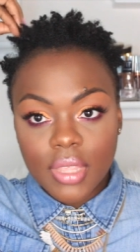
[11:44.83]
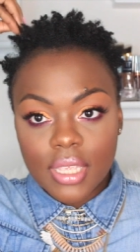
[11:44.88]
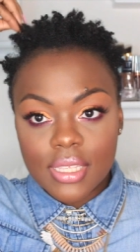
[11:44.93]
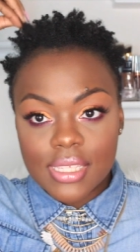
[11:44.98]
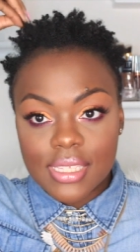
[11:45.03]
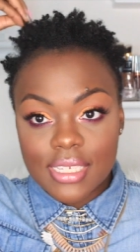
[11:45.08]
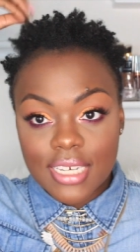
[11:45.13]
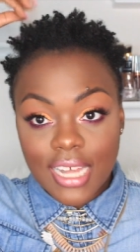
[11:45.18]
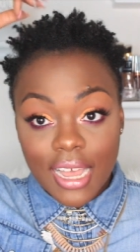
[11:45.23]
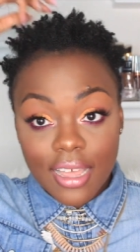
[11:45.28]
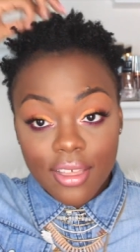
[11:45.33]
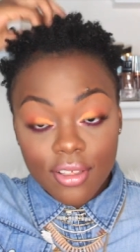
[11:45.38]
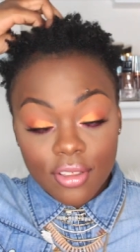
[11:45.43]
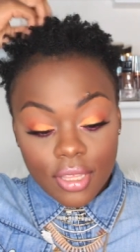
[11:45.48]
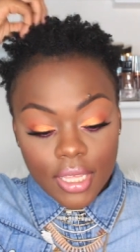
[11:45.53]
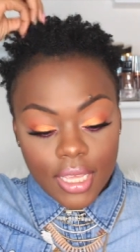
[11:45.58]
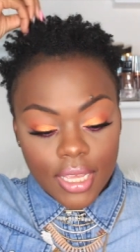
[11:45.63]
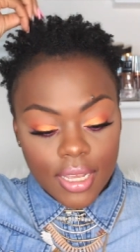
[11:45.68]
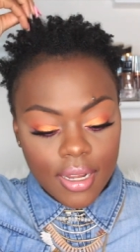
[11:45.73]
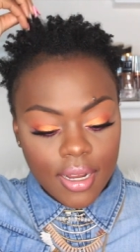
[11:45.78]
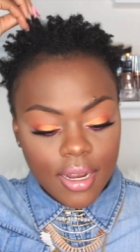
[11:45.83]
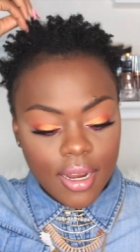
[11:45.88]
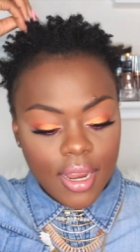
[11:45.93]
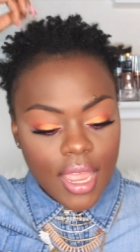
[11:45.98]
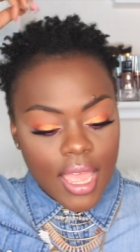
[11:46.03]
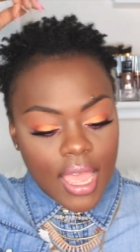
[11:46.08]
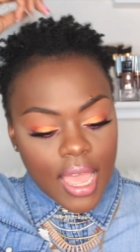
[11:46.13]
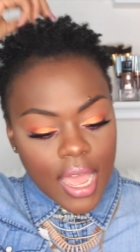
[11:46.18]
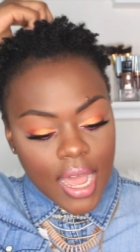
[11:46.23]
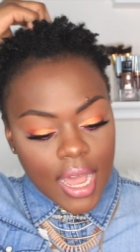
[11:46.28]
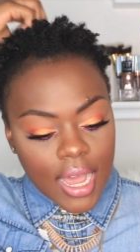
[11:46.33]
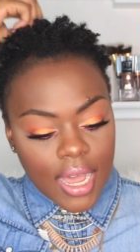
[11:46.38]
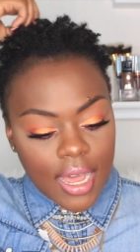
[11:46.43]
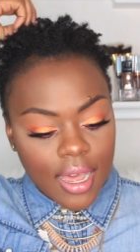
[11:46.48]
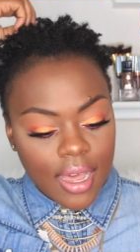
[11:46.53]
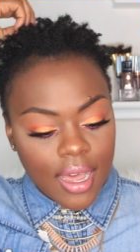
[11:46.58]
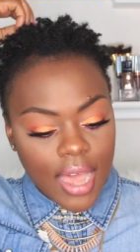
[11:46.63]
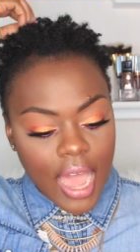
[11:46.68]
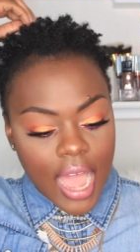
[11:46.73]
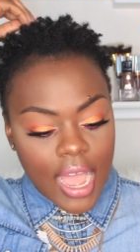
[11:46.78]
style here.
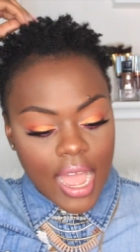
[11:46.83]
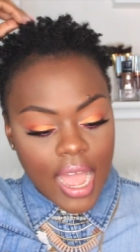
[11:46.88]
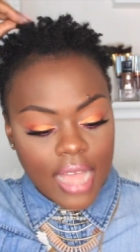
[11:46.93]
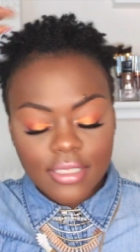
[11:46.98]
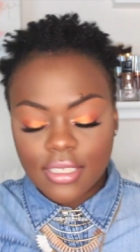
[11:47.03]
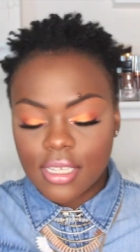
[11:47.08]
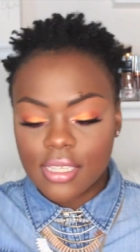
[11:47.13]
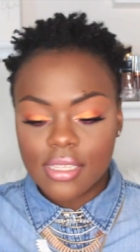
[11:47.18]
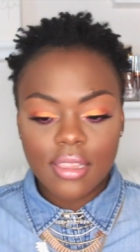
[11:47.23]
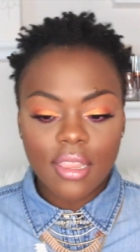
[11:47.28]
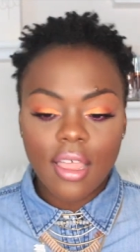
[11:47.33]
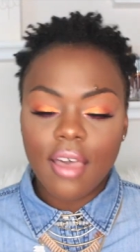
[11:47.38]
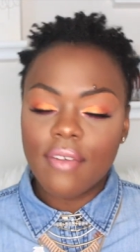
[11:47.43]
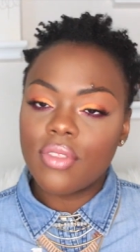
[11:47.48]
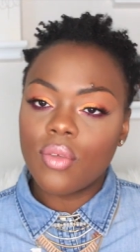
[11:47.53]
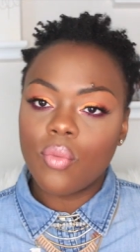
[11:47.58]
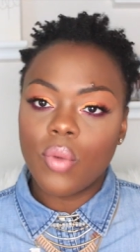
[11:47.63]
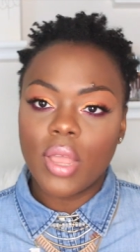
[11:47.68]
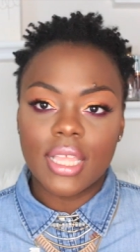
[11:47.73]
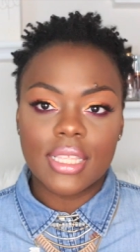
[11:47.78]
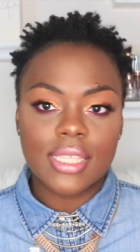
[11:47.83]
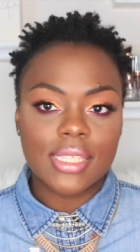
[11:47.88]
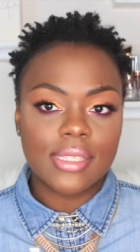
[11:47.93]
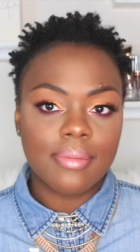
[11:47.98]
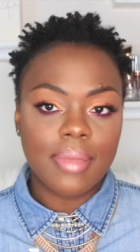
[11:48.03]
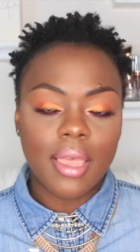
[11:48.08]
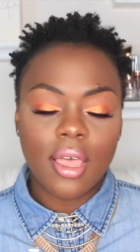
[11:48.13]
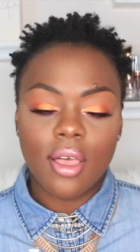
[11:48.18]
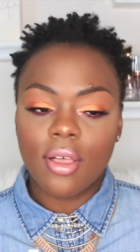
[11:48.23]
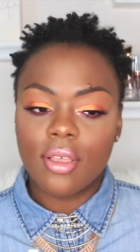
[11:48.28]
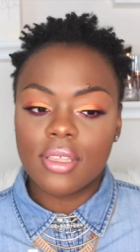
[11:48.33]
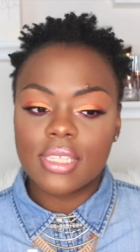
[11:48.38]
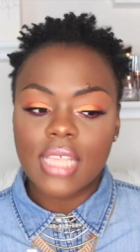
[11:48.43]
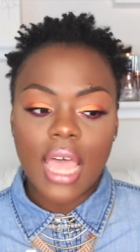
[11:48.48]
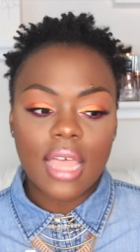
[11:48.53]
I just love the way it smells.